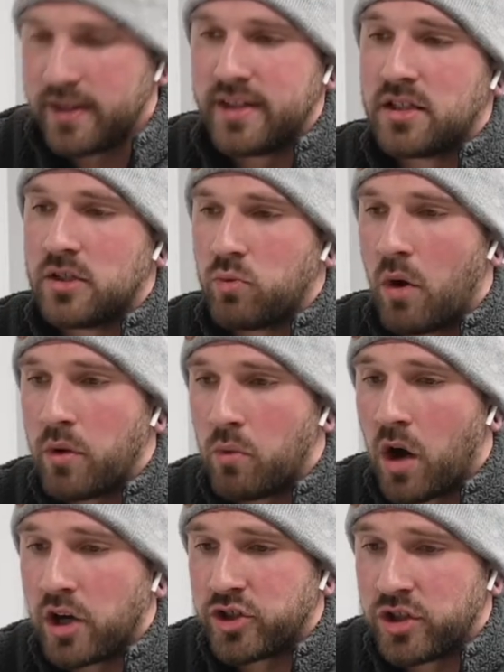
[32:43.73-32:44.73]
This is what we
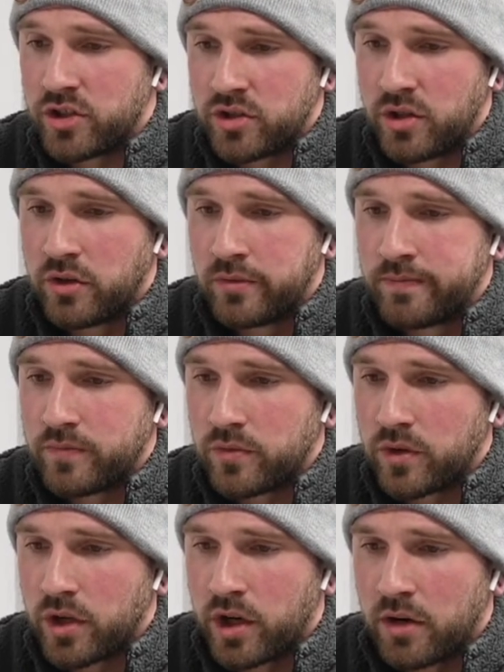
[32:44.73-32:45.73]
want you to do,
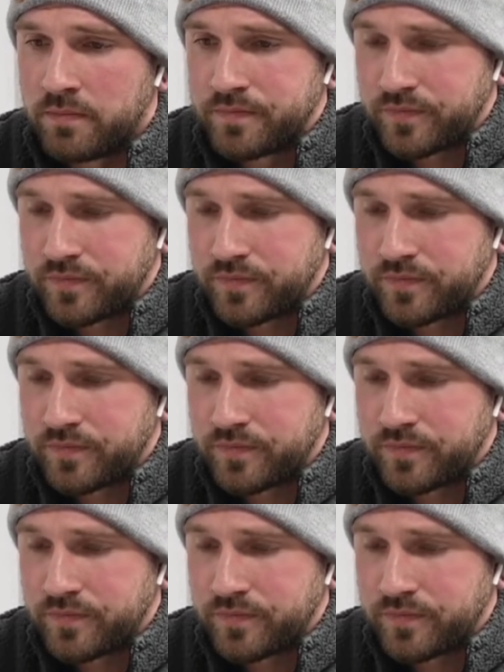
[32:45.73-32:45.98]
you know?